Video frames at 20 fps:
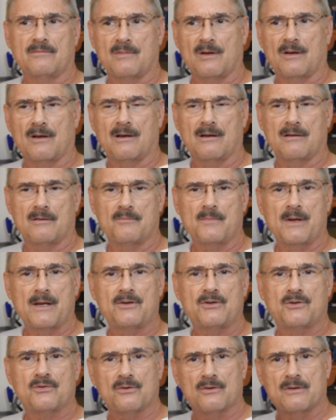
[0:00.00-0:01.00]
Make
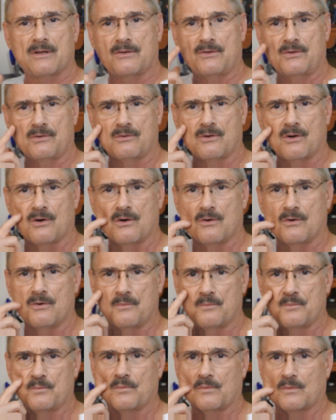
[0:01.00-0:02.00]
sure that you
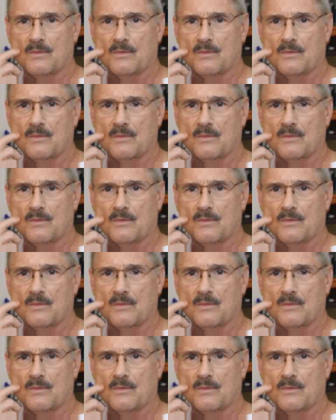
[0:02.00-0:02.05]
go,